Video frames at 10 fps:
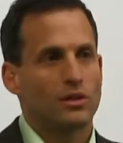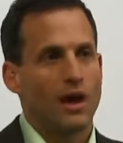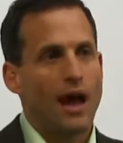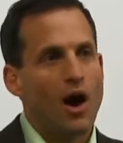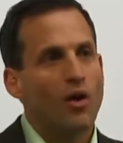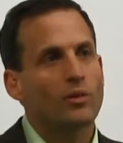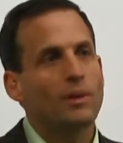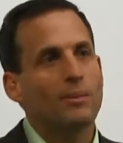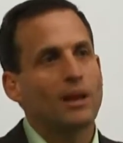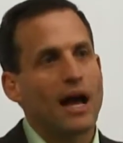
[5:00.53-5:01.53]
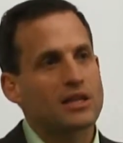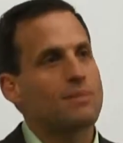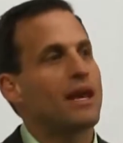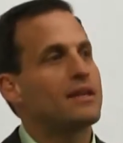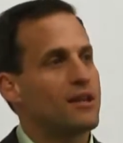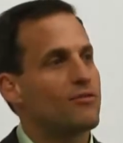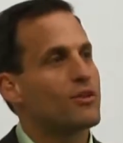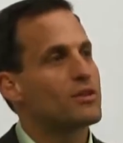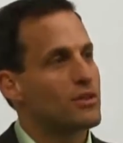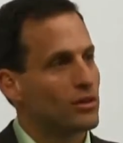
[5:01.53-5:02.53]
You know, how can people actually make a
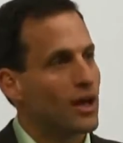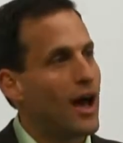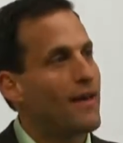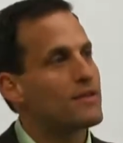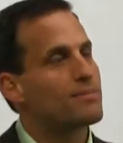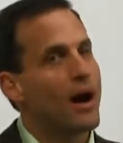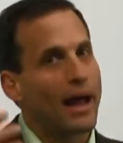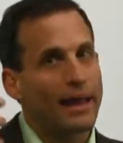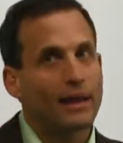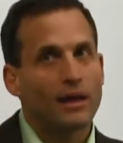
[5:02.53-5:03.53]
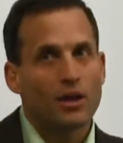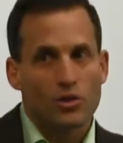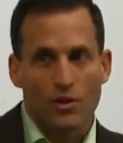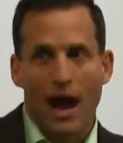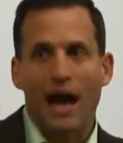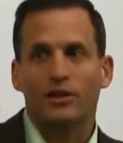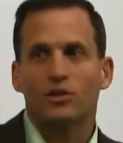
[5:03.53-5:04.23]
difference in their lives by their